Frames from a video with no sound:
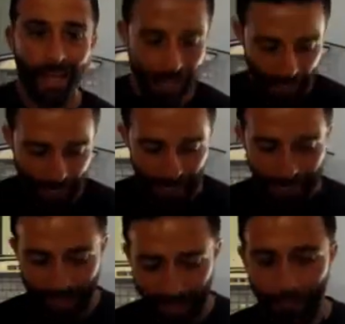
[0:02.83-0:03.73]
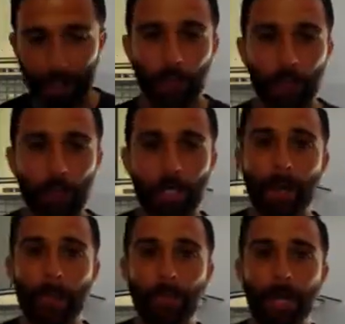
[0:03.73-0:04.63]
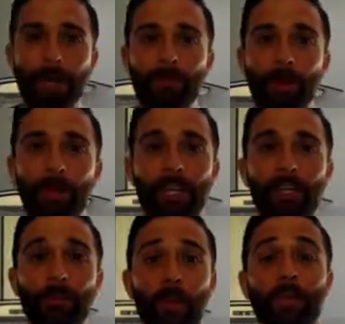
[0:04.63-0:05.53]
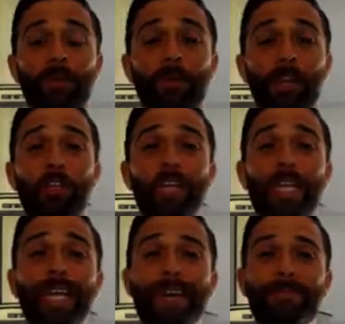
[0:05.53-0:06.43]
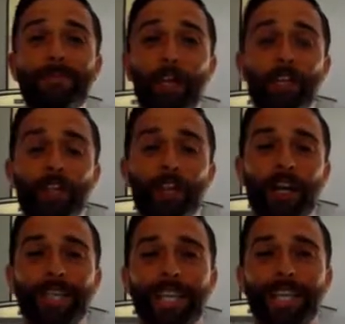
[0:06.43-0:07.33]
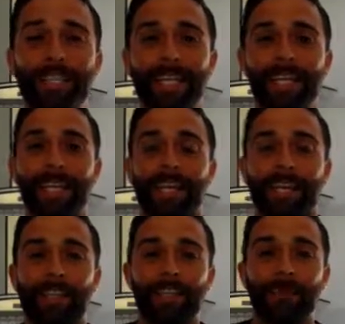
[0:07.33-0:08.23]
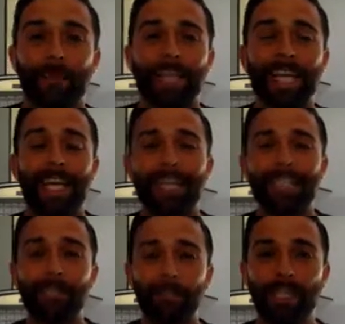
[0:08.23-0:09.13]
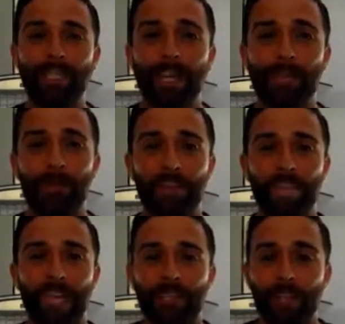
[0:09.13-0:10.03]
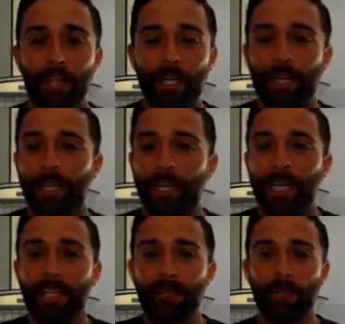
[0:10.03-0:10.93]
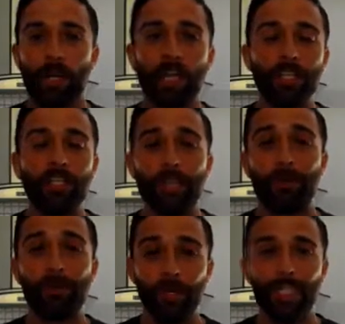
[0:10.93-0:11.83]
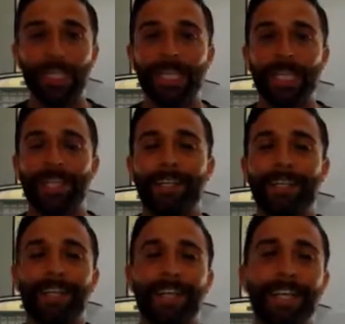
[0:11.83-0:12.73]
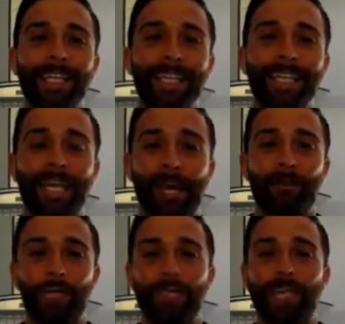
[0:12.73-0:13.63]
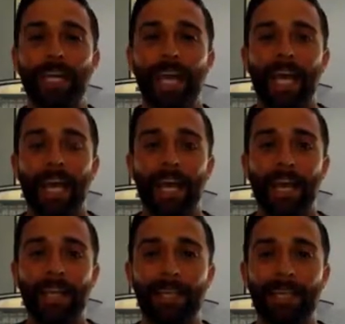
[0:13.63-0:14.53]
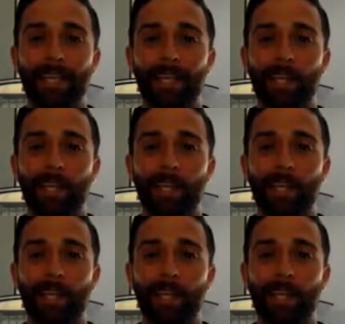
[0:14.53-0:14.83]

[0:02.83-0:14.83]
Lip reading: Hey guys, how's it going? Brian Bowman here, and welcome to another eCom Underground Daily. This is where we take a little bit of time every day to talk about some strategies that are working in e-commerce and